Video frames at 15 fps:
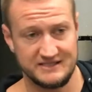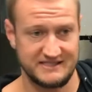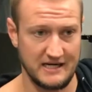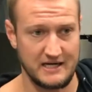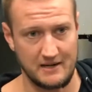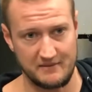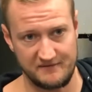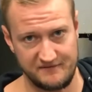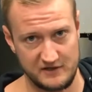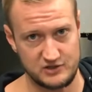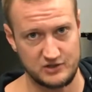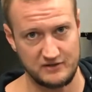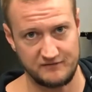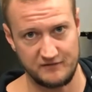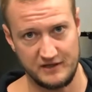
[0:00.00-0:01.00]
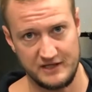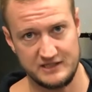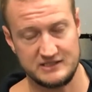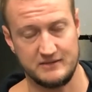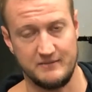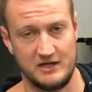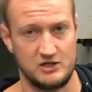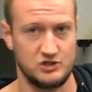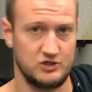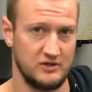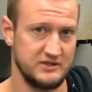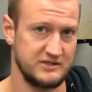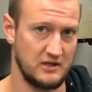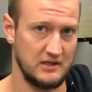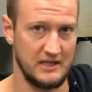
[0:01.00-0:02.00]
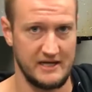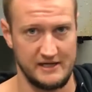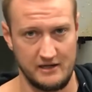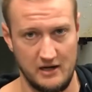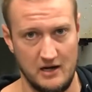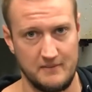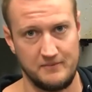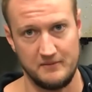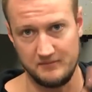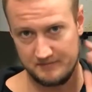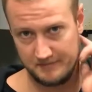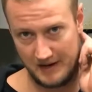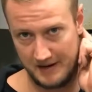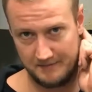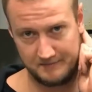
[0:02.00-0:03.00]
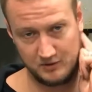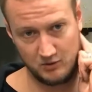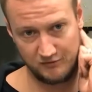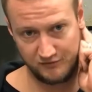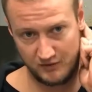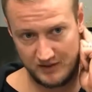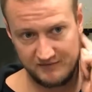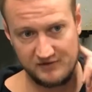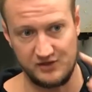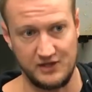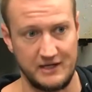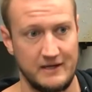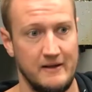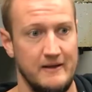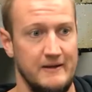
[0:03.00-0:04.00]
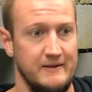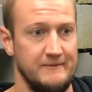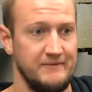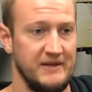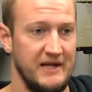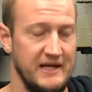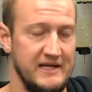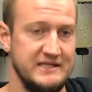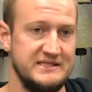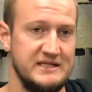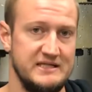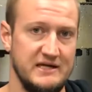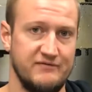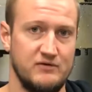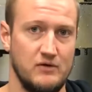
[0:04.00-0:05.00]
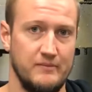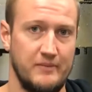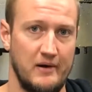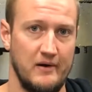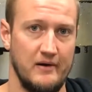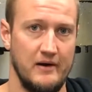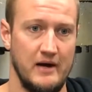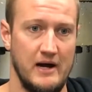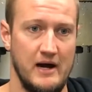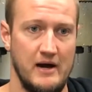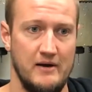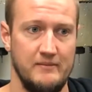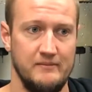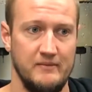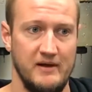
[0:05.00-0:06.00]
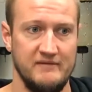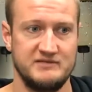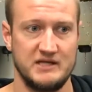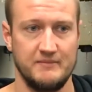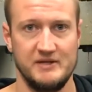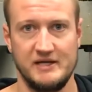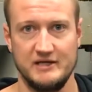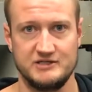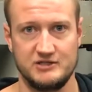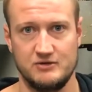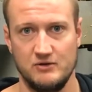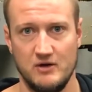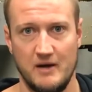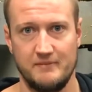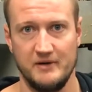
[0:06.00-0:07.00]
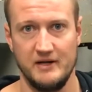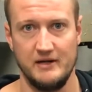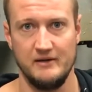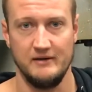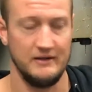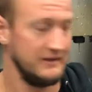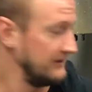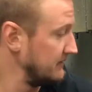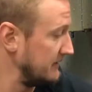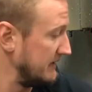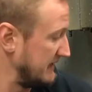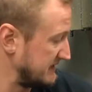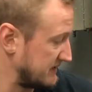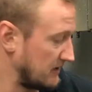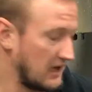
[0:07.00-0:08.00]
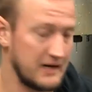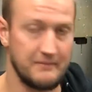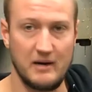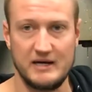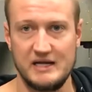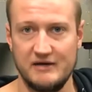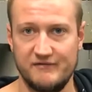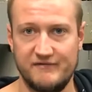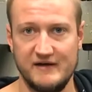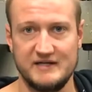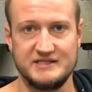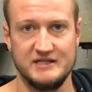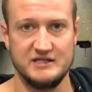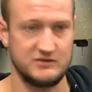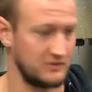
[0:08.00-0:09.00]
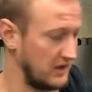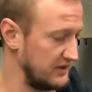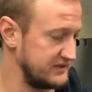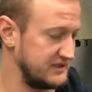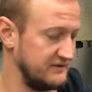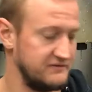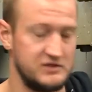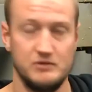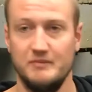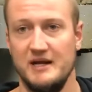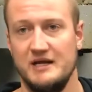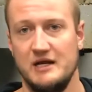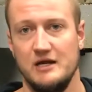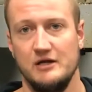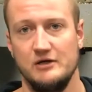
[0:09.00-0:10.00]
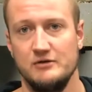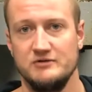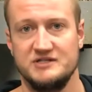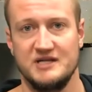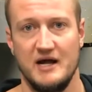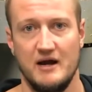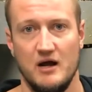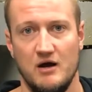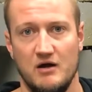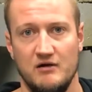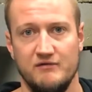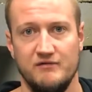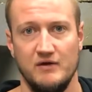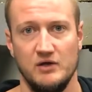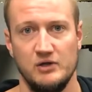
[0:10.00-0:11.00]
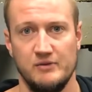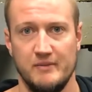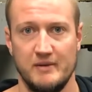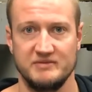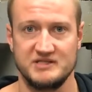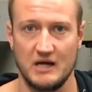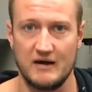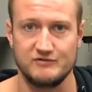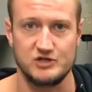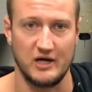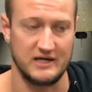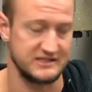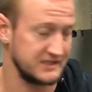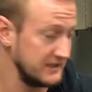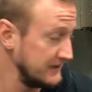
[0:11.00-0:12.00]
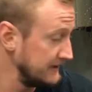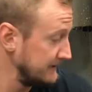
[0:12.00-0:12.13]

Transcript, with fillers: Setting up the fixturing for this and making sure it's all lined up and, and beautiful and everything is the difficult part. Um, if something gets screwed up in it, it's a lot of money to fix this relative to making a new set of aluminum soft jaws.